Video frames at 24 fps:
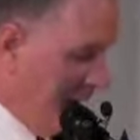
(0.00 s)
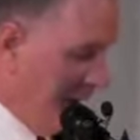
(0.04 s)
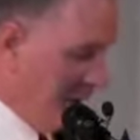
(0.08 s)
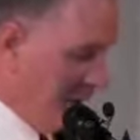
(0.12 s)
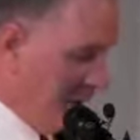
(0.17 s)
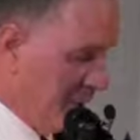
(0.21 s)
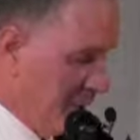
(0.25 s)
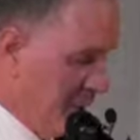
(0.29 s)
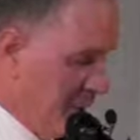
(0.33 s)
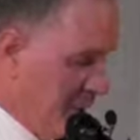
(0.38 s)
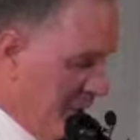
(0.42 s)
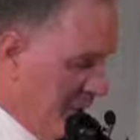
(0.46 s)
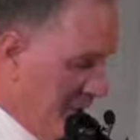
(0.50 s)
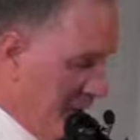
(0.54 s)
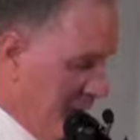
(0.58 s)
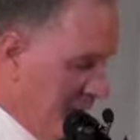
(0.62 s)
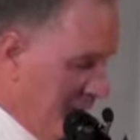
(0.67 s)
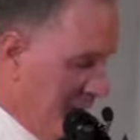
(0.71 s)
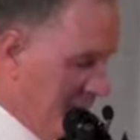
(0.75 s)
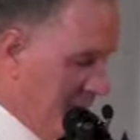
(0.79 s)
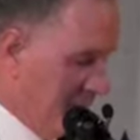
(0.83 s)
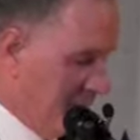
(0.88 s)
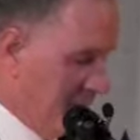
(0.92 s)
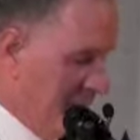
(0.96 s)
In the spirit
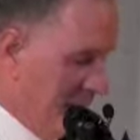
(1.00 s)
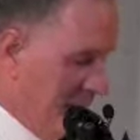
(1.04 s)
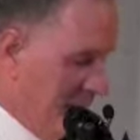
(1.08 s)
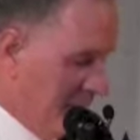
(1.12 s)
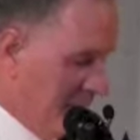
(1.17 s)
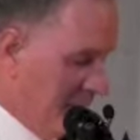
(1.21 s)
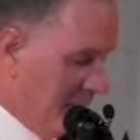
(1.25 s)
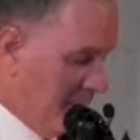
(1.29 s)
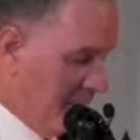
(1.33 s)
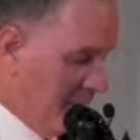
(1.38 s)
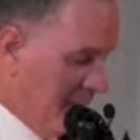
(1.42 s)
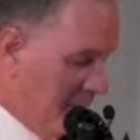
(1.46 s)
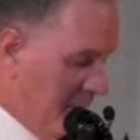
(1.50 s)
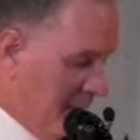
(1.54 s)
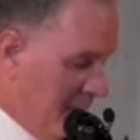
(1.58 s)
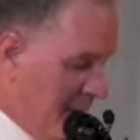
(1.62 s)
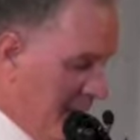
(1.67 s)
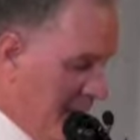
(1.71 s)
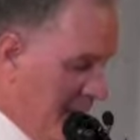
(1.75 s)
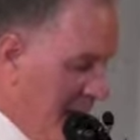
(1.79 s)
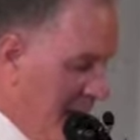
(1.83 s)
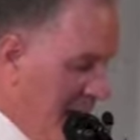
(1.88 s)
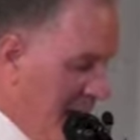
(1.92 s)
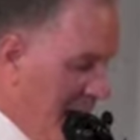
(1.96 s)
of challenge,
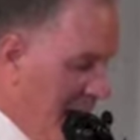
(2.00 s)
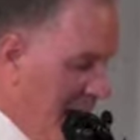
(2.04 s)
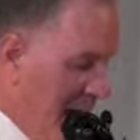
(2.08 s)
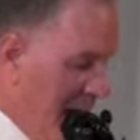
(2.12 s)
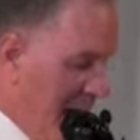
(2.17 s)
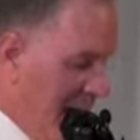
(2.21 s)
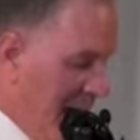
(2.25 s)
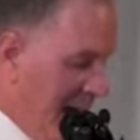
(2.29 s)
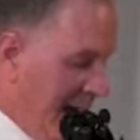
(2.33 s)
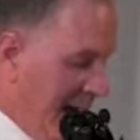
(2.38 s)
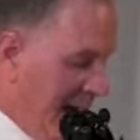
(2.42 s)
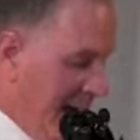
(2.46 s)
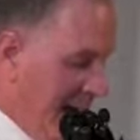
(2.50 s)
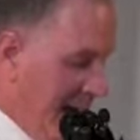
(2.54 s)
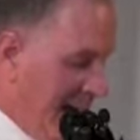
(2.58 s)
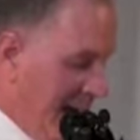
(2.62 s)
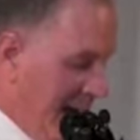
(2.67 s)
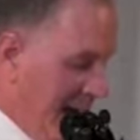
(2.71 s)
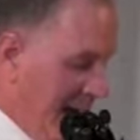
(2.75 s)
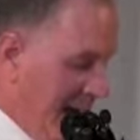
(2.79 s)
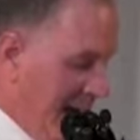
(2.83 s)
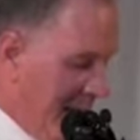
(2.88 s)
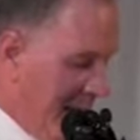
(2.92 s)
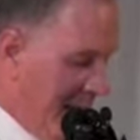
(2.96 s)
I
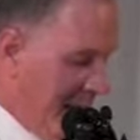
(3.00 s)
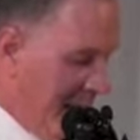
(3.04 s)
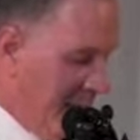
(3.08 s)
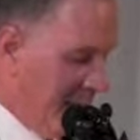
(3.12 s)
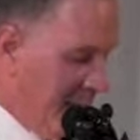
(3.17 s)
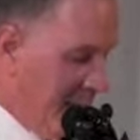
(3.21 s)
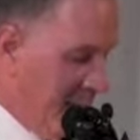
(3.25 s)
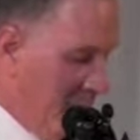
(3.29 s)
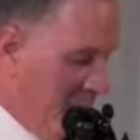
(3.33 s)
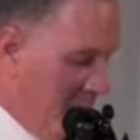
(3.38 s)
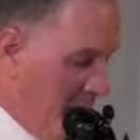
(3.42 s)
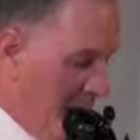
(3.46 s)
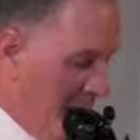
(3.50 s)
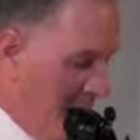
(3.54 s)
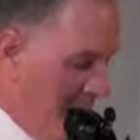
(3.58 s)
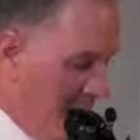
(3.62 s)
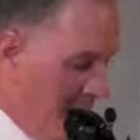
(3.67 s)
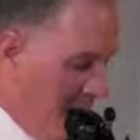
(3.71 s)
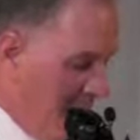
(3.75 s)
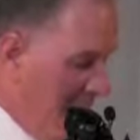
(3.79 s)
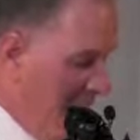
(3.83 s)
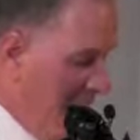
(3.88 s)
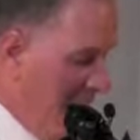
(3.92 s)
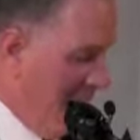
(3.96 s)
can think of no
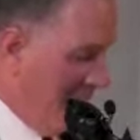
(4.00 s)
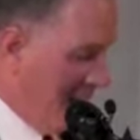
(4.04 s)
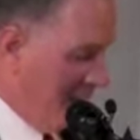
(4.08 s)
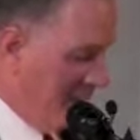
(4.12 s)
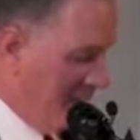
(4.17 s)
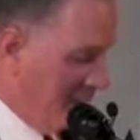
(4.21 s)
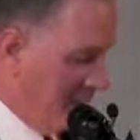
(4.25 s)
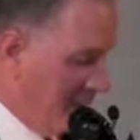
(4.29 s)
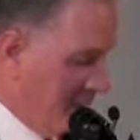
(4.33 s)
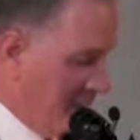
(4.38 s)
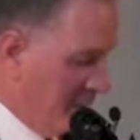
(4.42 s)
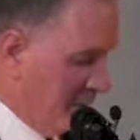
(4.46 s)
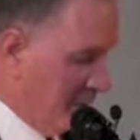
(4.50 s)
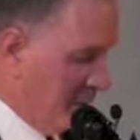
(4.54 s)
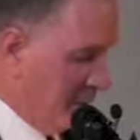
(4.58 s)
better honor